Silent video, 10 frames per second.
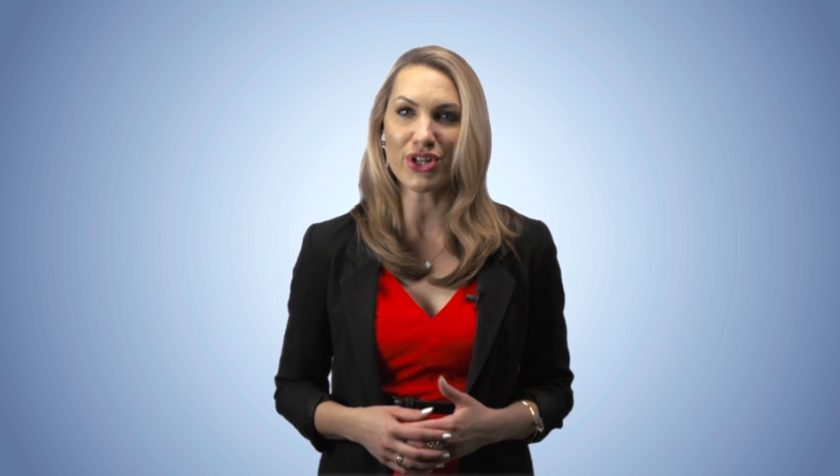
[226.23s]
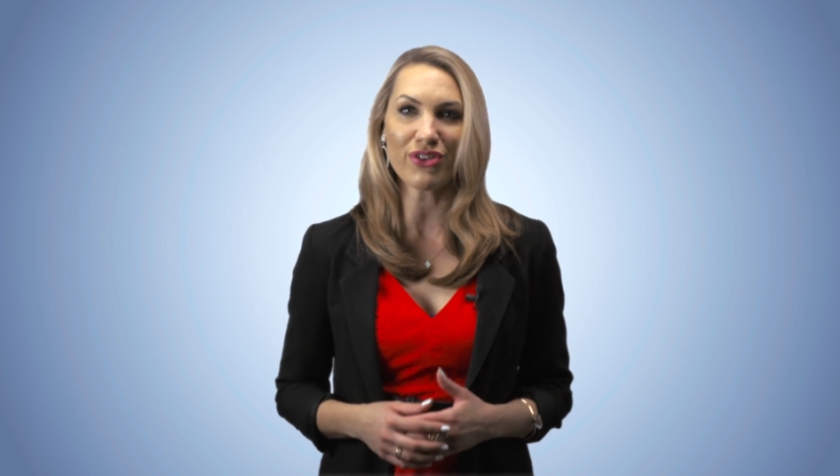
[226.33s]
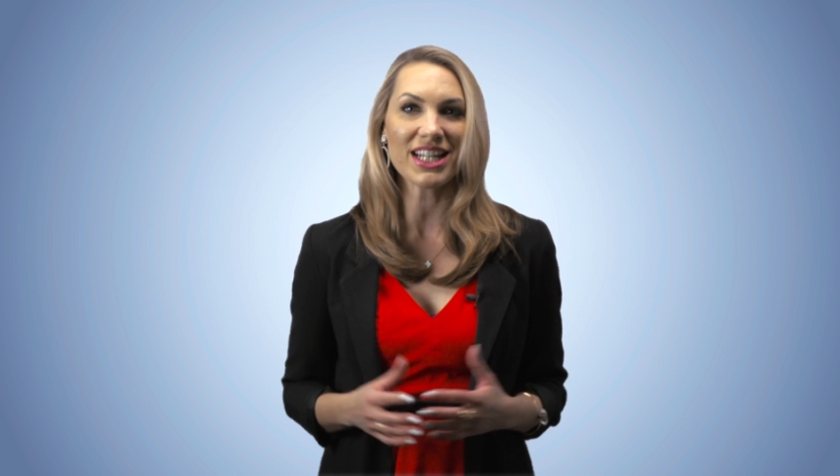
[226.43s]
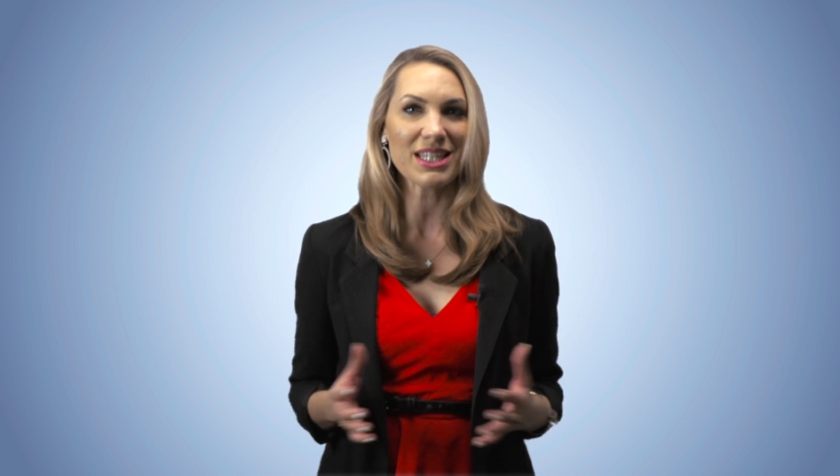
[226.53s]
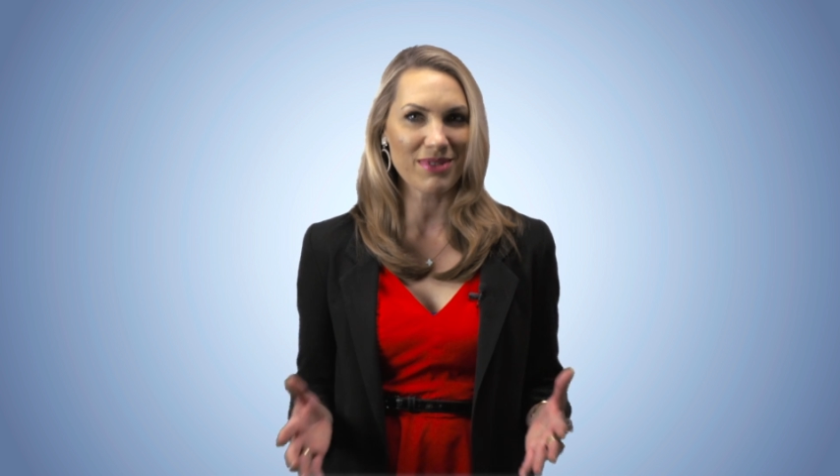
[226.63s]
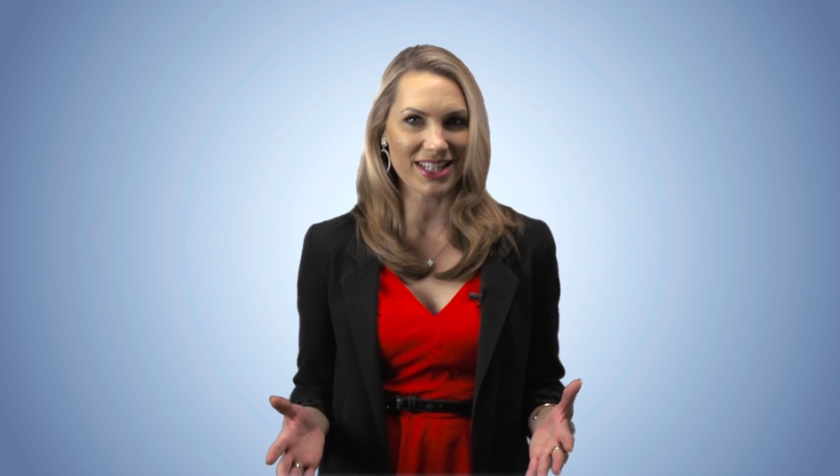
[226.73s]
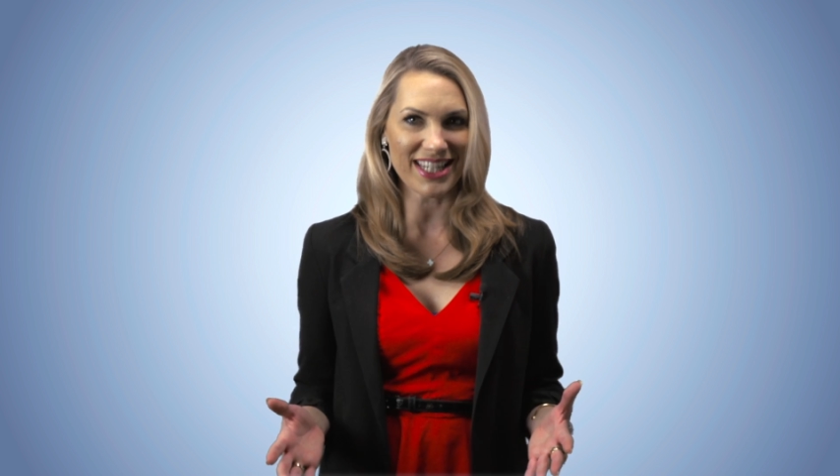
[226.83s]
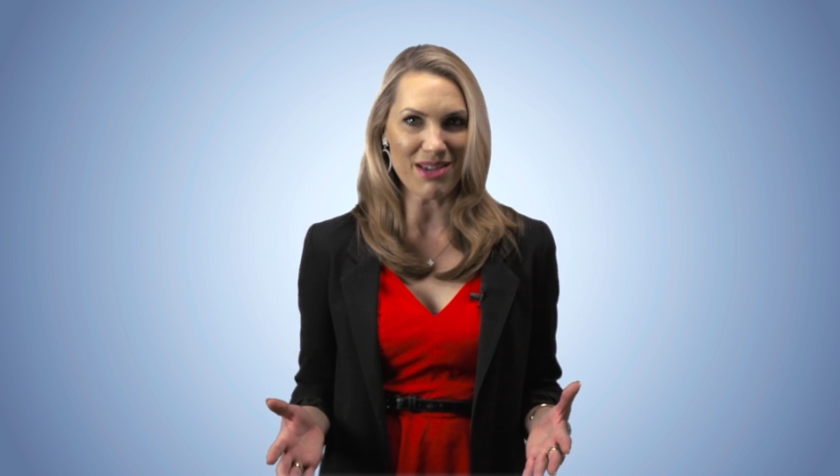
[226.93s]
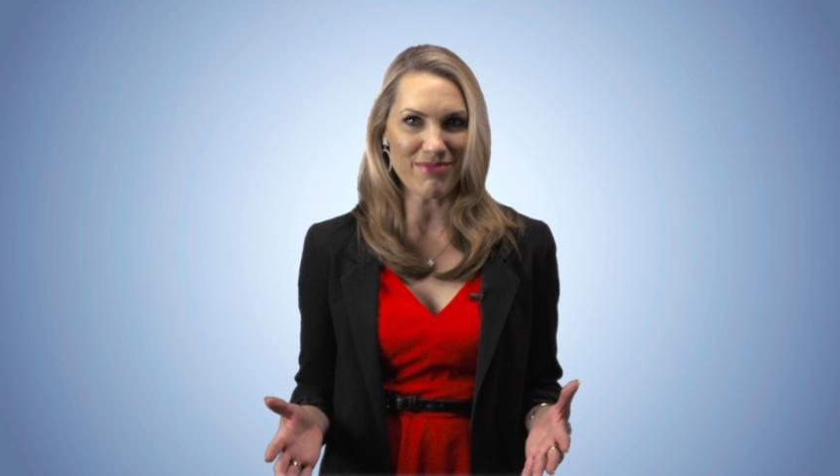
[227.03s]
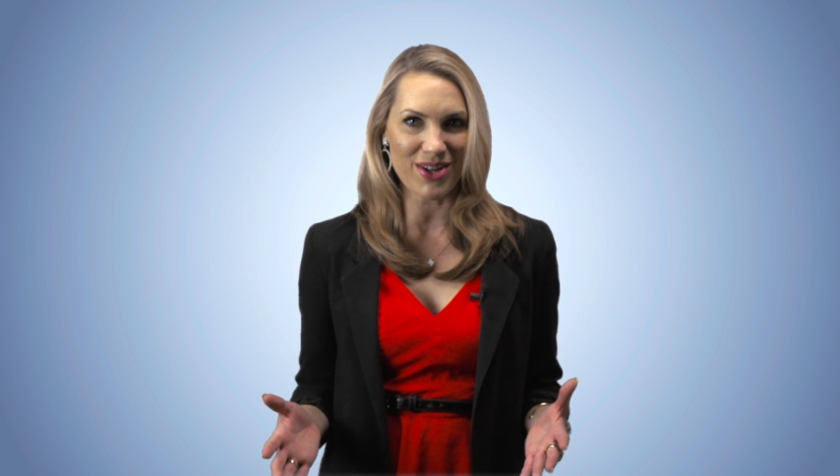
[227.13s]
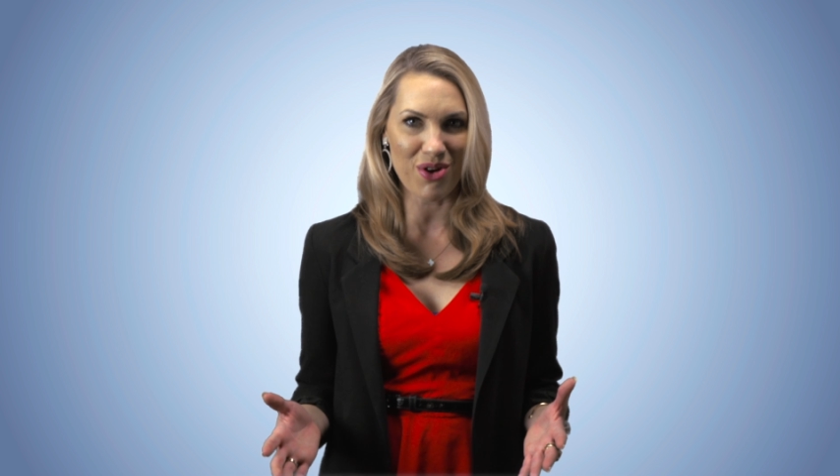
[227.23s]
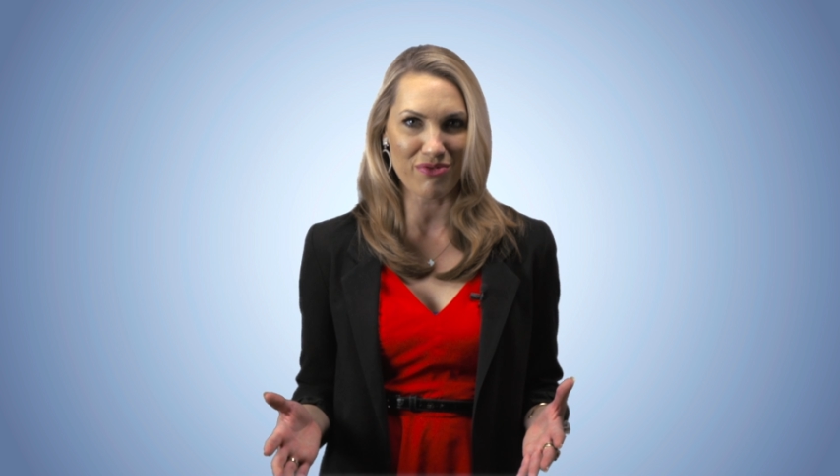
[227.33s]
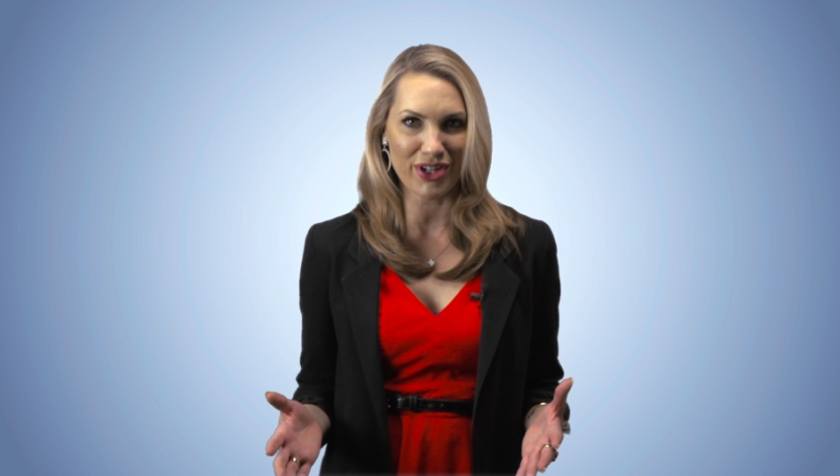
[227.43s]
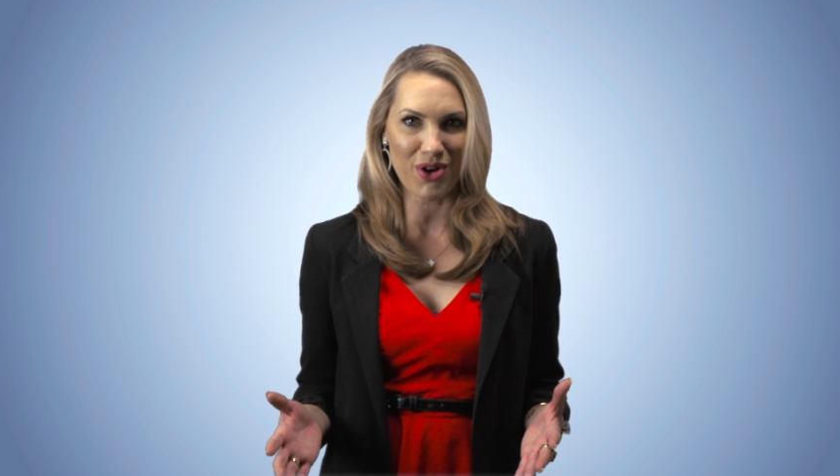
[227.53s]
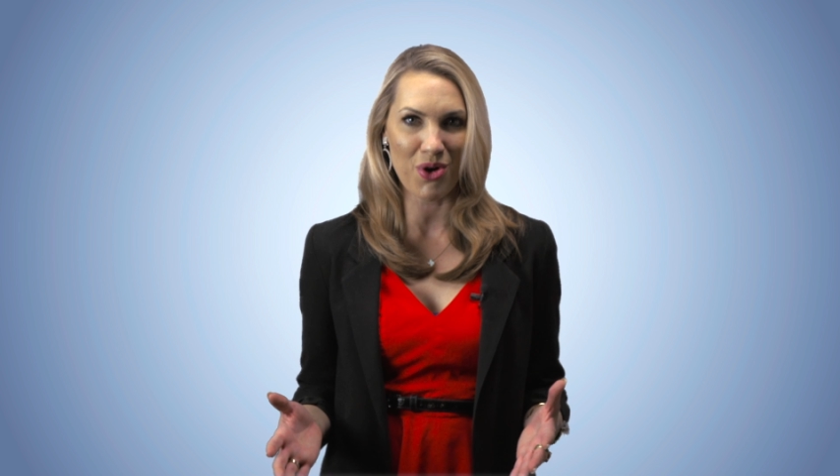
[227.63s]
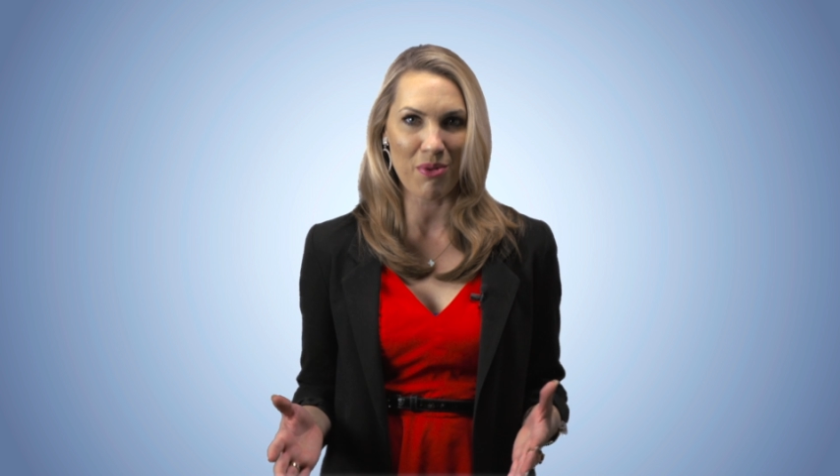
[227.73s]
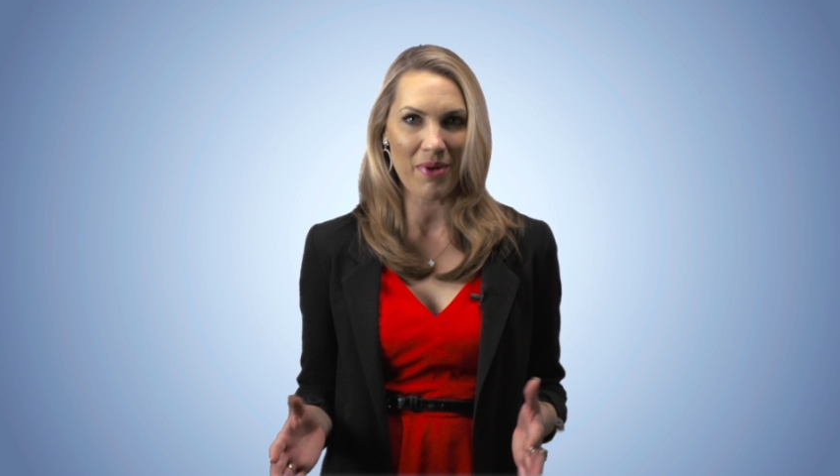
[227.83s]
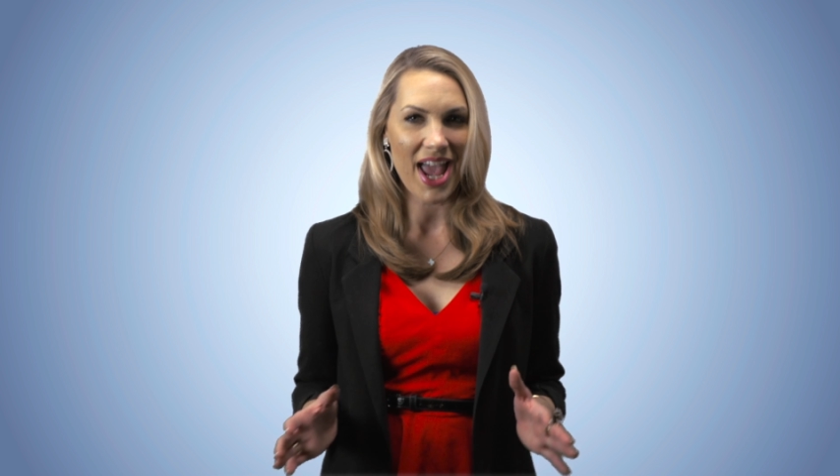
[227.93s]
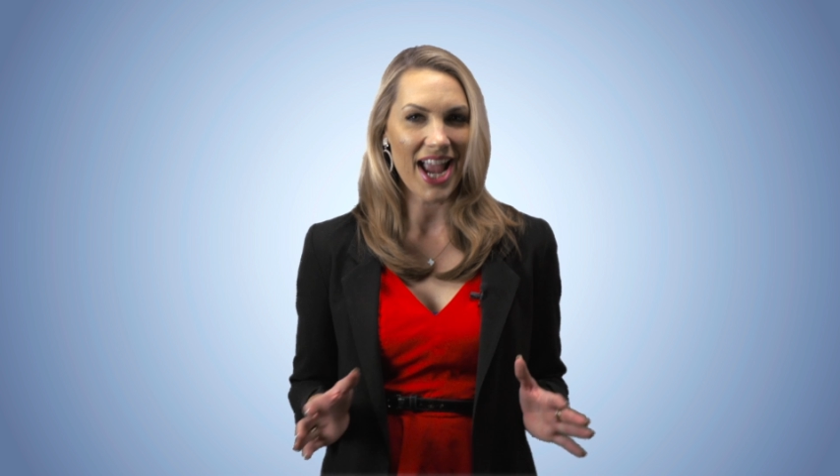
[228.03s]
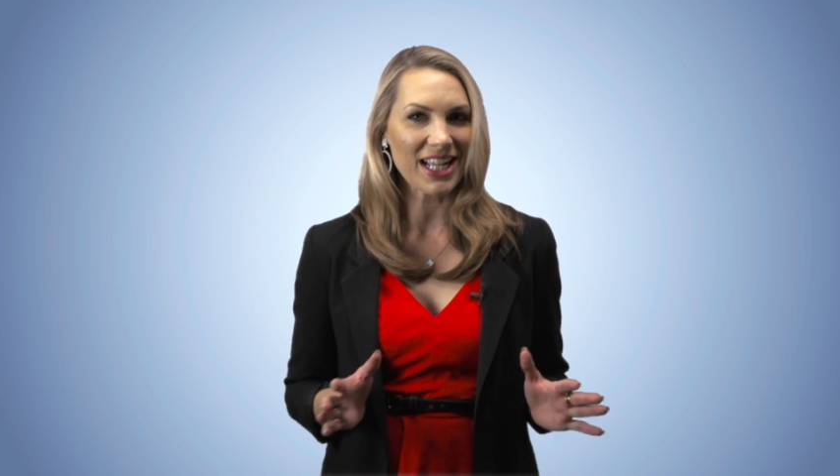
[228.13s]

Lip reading: generate some excitement over your home